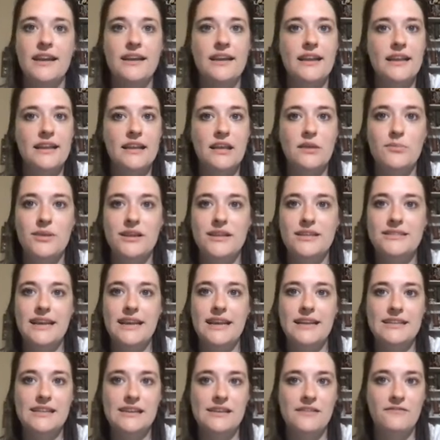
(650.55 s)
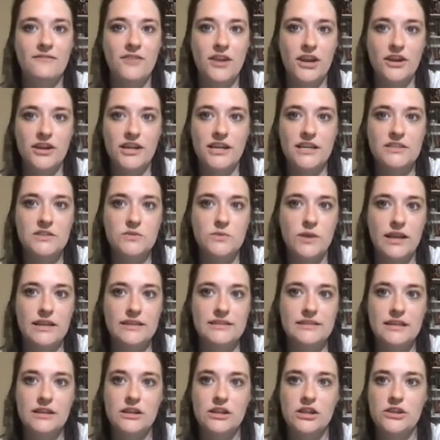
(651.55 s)
It can be detected in various ways,
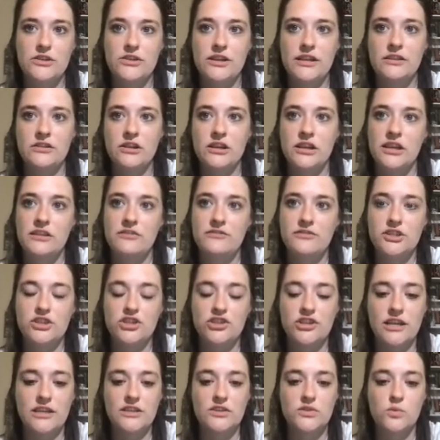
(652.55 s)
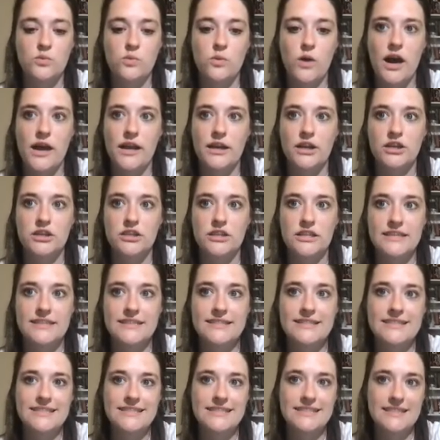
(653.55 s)
including looking for strange
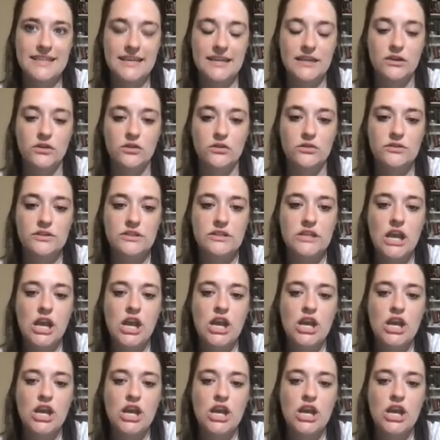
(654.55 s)
wireless signals.